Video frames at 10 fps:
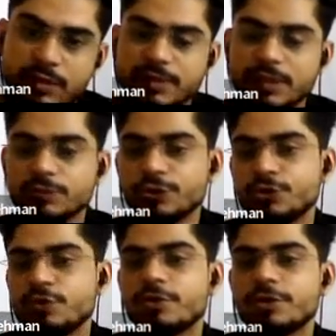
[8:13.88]
Hamza, do you
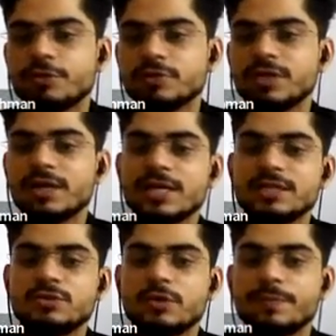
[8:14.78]
know what was the
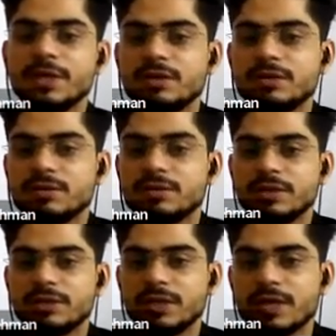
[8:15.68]
last topic
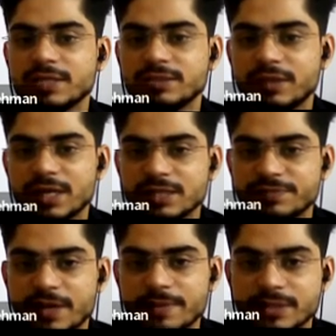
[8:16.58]
in the last class
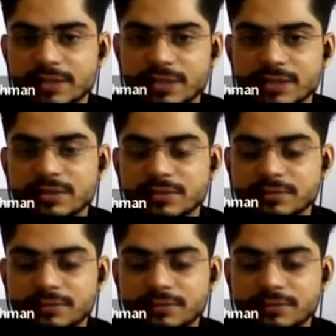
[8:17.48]
we have discussed?